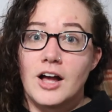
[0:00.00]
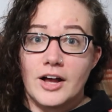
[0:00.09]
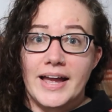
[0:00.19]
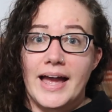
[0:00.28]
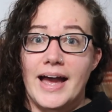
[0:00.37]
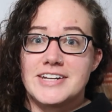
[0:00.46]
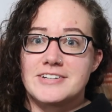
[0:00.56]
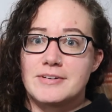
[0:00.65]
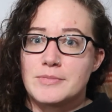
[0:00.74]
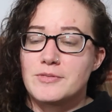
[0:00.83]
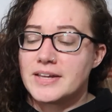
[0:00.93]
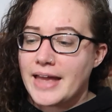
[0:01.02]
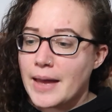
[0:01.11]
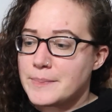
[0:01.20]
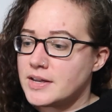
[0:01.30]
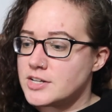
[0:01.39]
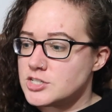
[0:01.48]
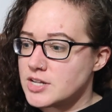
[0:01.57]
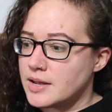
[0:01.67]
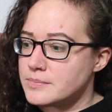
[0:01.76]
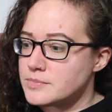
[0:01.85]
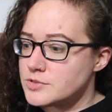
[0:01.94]
Okay, I had to remove the cat because
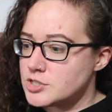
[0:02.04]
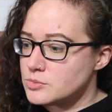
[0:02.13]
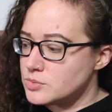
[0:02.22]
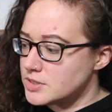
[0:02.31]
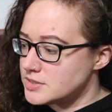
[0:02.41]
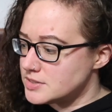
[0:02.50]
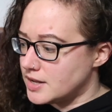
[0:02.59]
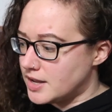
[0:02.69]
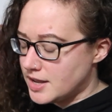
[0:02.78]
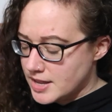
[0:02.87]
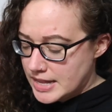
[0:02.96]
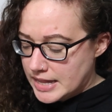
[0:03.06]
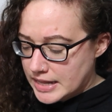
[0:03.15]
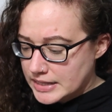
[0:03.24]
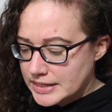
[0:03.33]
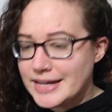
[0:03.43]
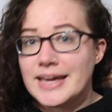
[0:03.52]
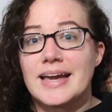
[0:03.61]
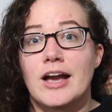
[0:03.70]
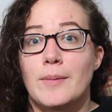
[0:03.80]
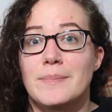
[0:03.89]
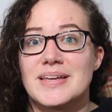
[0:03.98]
she was licking
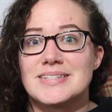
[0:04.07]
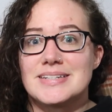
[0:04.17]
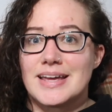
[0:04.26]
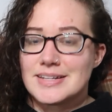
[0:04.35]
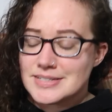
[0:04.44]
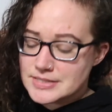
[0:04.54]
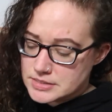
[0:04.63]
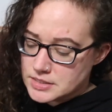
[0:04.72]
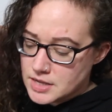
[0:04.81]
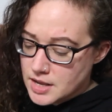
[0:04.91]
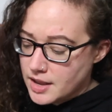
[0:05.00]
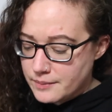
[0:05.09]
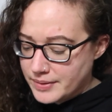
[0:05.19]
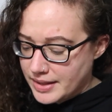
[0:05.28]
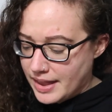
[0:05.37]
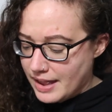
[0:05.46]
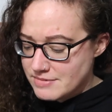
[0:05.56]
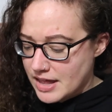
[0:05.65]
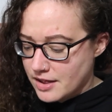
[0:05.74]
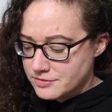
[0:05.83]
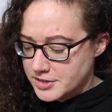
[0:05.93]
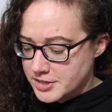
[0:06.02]
her business, and we can't have
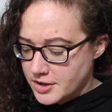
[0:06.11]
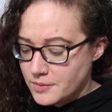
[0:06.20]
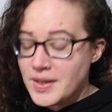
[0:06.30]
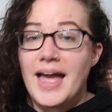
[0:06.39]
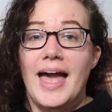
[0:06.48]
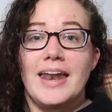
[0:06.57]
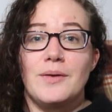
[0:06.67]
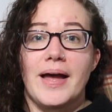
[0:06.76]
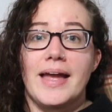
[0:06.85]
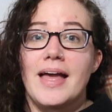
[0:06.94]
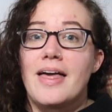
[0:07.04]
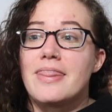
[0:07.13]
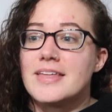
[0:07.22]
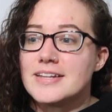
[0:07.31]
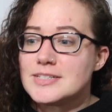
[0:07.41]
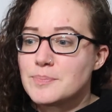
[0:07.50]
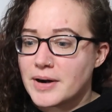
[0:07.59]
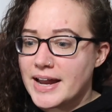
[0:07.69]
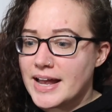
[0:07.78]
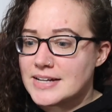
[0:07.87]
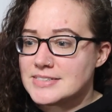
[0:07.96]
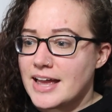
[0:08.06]
that on video. Anyway, this
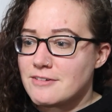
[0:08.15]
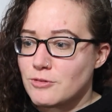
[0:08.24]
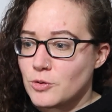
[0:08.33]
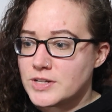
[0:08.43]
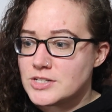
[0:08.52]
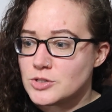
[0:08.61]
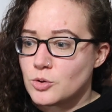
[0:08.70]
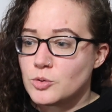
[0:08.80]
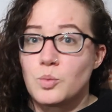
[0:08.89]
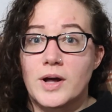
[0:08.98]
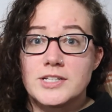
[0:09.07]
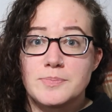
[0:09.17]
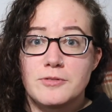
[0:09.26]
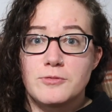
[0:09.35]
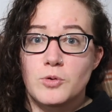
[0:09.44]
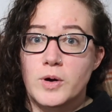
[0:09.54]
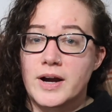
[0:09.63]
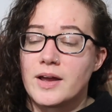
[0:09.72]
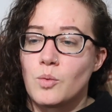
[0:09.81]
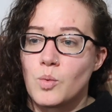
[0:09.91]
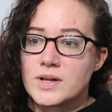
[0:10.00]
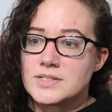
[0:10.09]
brand I have only sold once before.
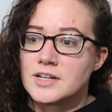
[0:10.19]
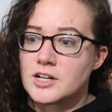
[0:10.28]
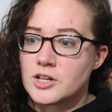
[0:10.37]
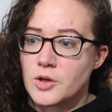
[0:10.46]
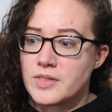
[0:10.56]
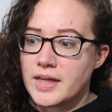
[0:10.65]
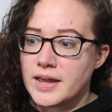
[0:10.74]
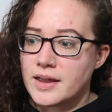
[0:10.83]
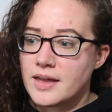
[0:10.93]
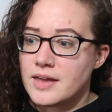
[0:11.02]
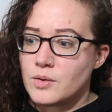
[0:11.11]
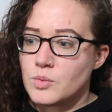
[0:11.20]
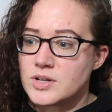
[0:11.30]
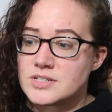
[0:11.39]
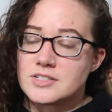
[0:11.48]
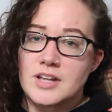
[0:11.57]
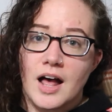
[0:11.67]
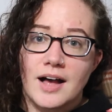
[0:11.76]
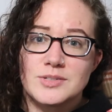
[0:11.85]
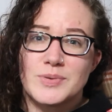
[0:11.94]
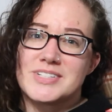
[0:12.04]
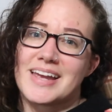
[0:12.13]
It wasn't clothing, it was
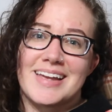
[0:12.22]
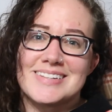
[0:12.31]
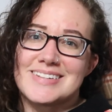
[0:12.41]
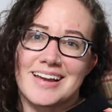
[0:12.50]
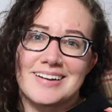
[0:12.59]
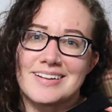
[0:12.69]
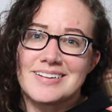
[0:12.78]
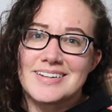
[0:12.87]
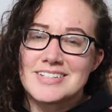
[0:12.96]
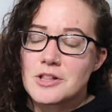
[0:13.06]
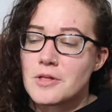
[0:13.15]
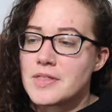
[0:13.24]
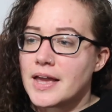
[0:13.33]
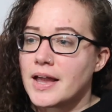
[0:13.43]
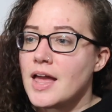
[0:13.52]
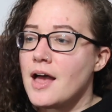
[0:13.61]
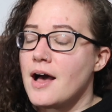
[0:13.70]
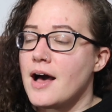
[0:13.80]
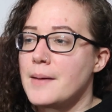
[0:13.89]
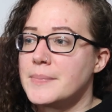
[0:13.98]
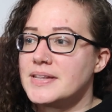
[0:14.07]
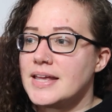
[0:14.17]
socks, which I guess technically is clothing,
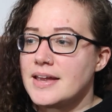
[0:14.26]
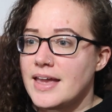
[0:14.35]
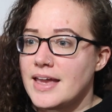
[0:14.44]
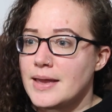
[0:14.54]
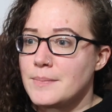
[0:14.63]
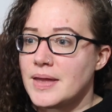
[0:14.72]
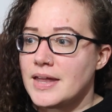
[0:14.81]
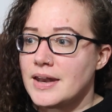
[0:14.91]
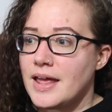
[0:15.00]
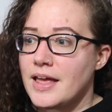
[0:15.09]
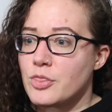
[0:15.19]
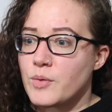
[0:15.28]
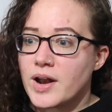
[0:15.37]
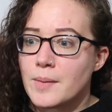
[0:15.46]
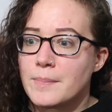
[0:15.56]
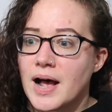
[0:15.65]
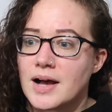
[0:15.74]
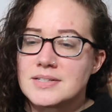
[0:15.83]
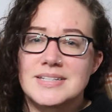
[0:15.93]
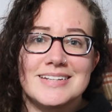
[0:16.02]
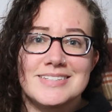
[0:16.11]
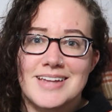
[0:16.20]
but they came in a thread-up
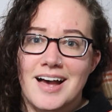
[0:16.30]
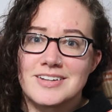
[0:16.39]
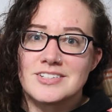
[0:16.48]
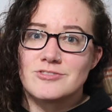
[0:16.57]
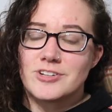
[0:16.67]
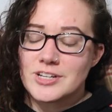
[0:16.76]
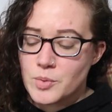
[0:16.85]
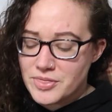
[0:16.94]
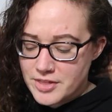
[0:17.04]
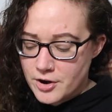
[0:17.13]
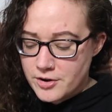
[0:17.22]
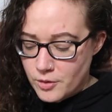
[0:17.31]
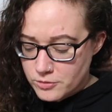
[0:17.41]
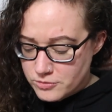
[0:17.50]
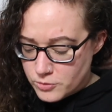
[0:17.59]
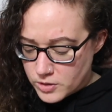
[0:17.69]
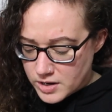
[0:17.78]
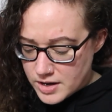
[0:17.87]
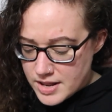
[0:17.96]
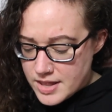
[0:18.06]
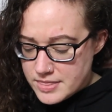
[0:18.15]
box, and socks is really what they're known for.